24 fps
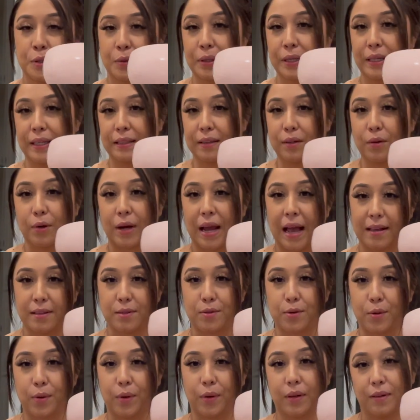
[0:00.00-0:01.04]
like a little
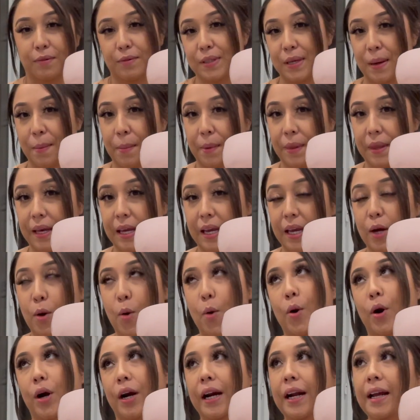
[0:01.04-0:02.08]
casserole of something,
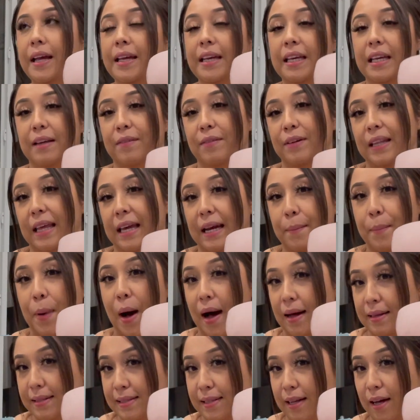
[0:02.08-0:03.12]
or even like
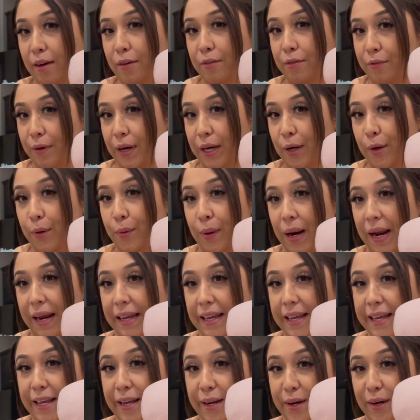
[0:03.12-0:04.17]
pasta Alfredo right
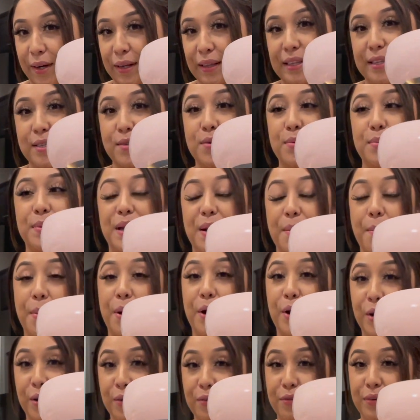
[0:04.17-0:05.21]
here. This would be a
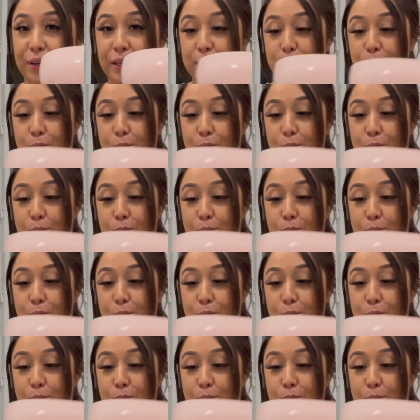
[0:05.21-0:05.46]
perfect